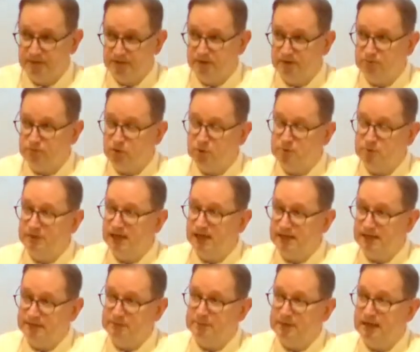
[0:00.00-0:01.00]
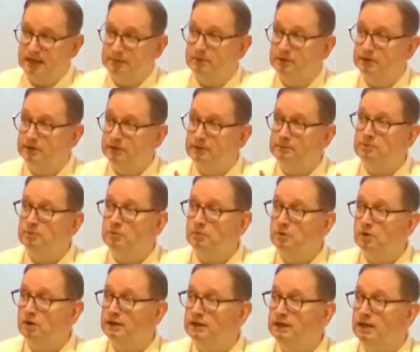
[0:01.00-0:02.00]
in the Roman Catholic Bible. Number
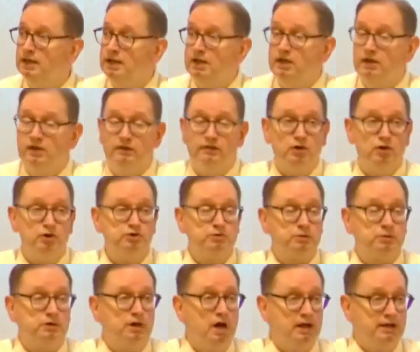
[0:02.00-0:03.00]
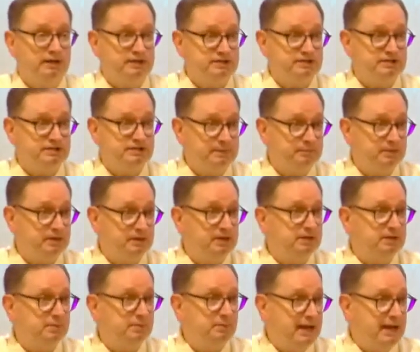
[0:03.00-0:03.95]
one, those were not accepted in the